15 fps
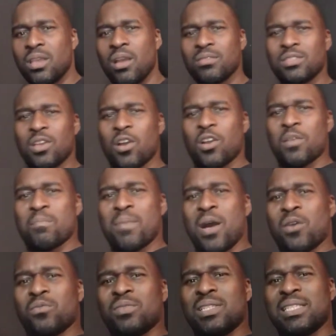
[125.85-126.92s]
I'm talking
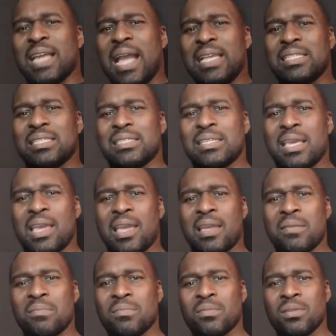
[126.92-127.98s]
about Dice
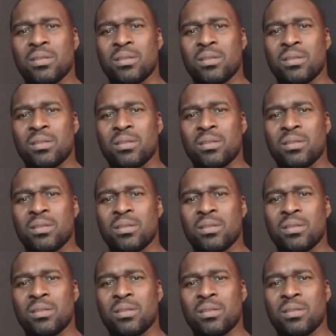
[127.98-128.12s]
Gang.